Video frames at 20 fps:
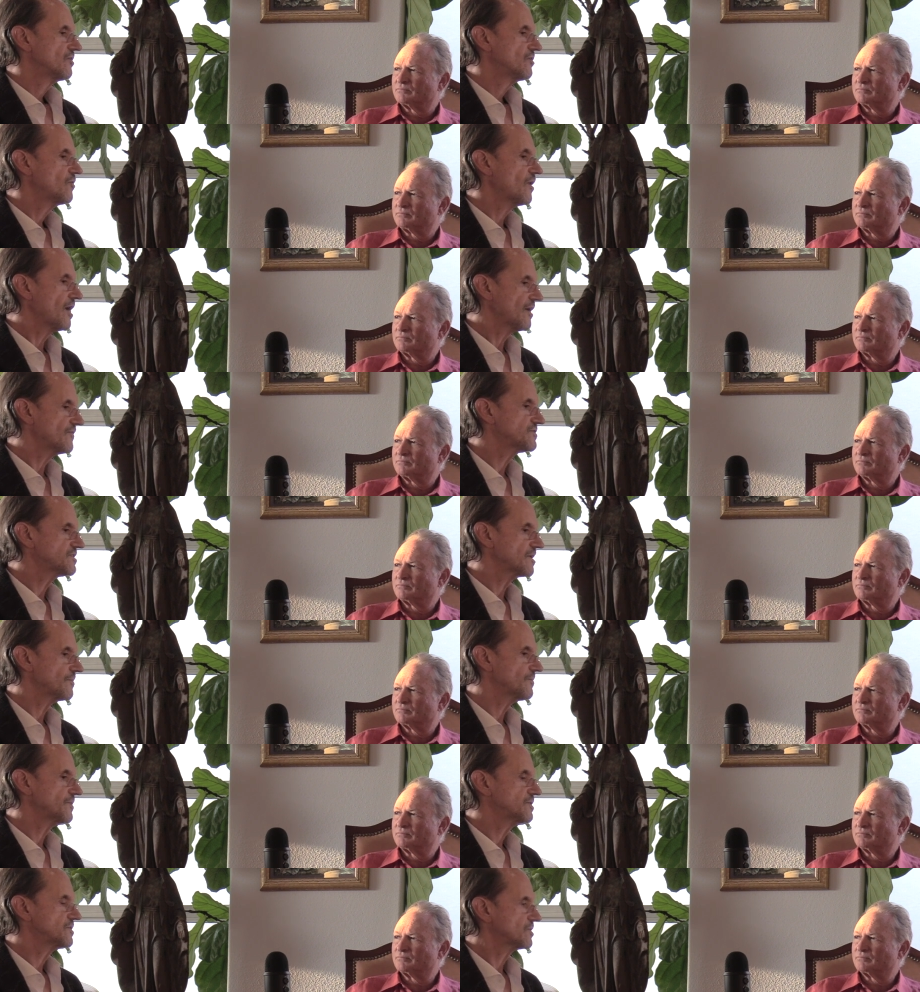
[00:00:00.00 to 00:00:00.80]
Speaker 1: who have
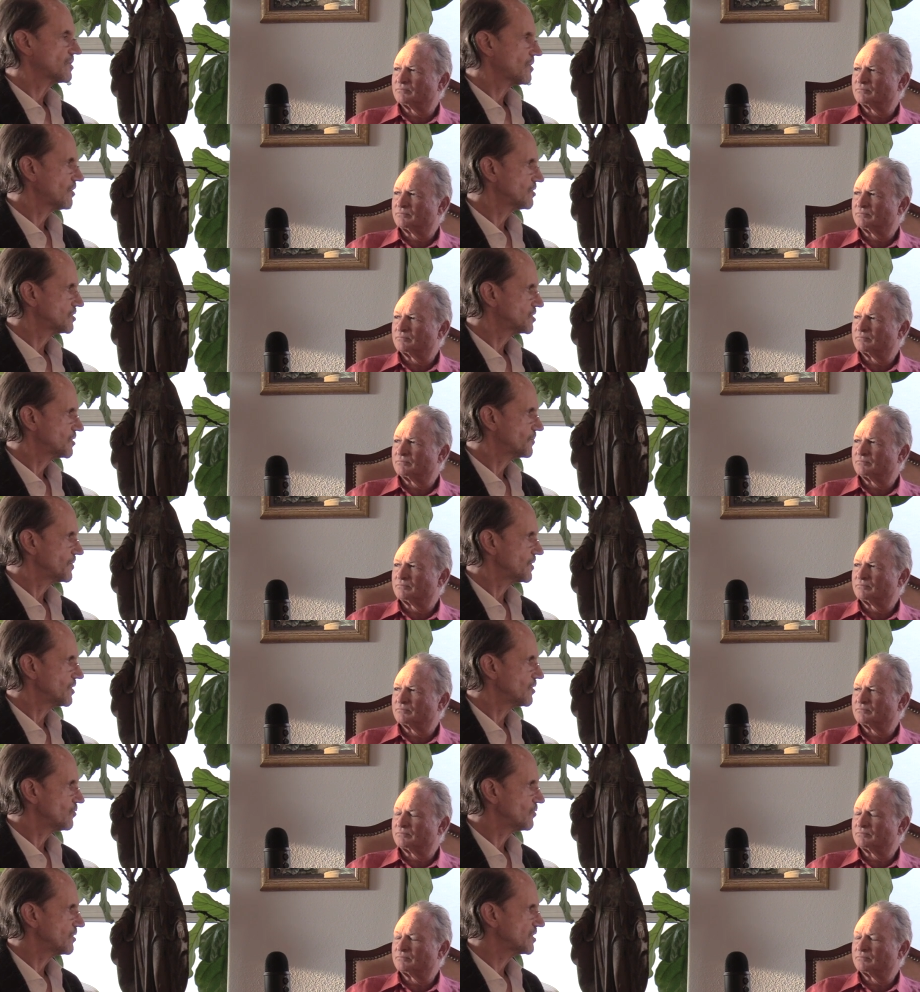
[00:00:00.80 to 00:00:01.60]
something to
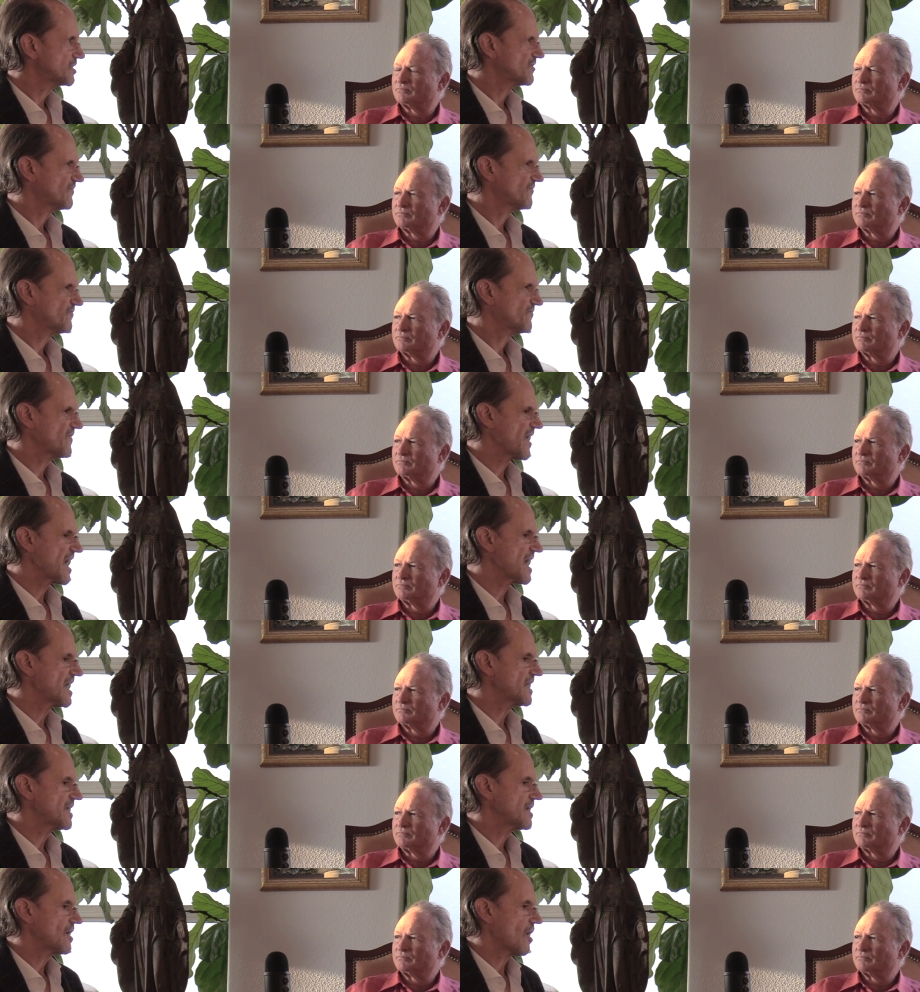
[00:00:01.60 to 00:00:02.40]
contribute, which
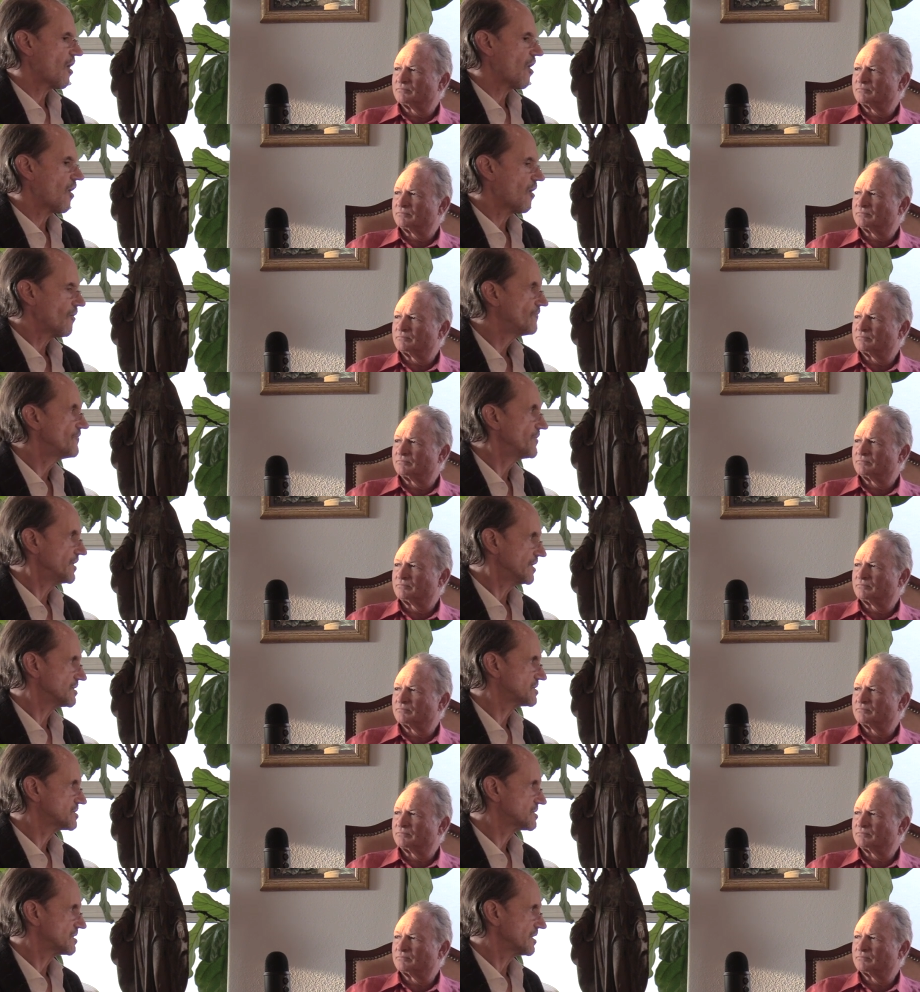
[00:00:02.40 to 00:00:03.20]
fairly
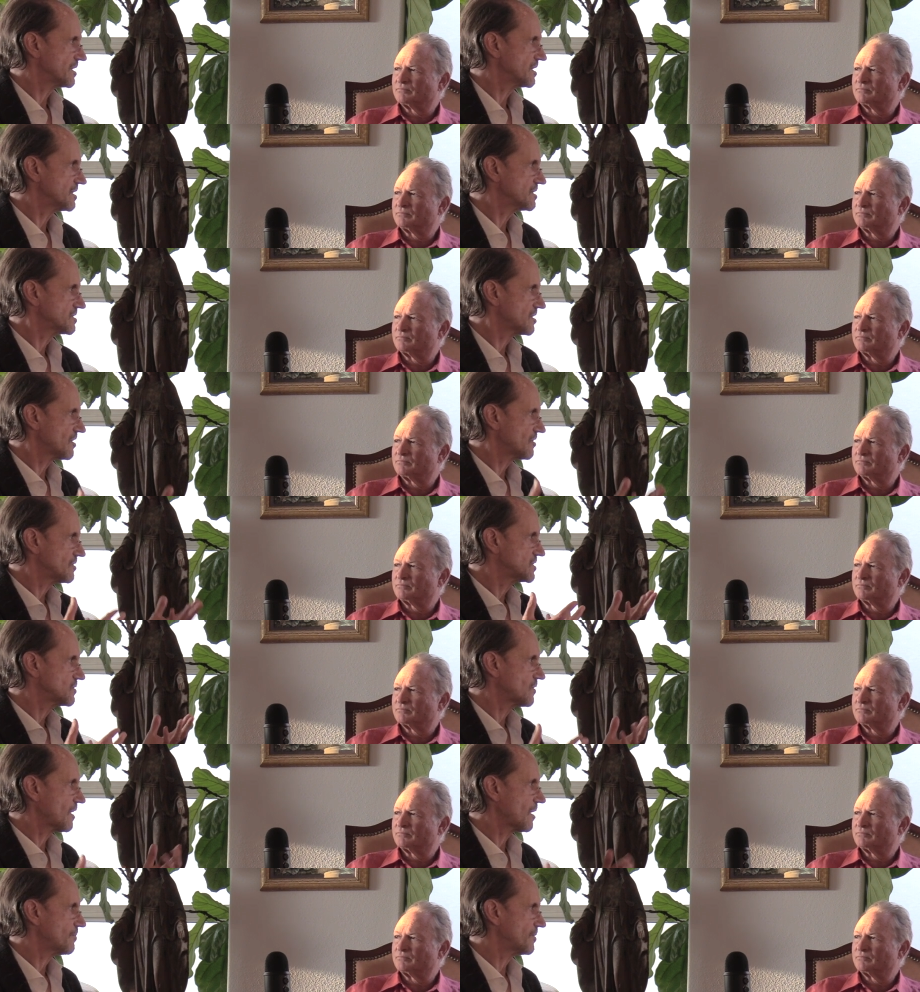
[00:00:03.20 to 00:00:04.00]
obviously is
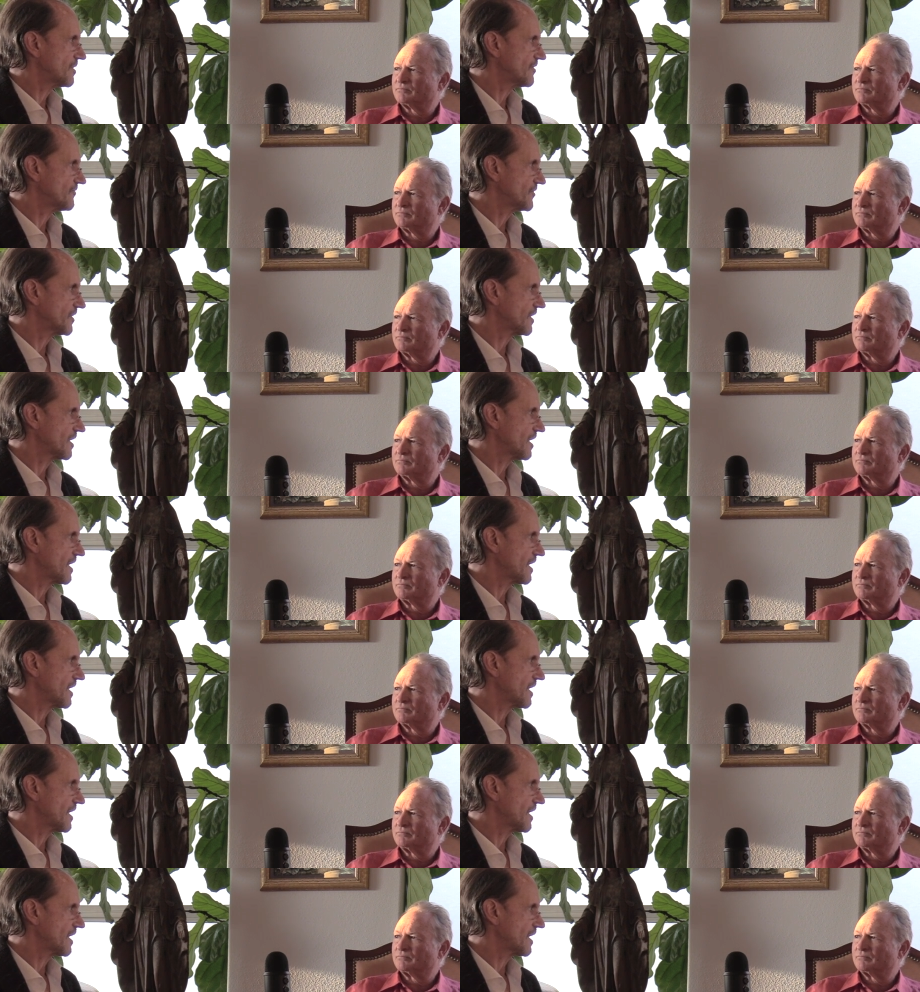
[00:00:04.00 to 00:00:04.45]
going to uplift the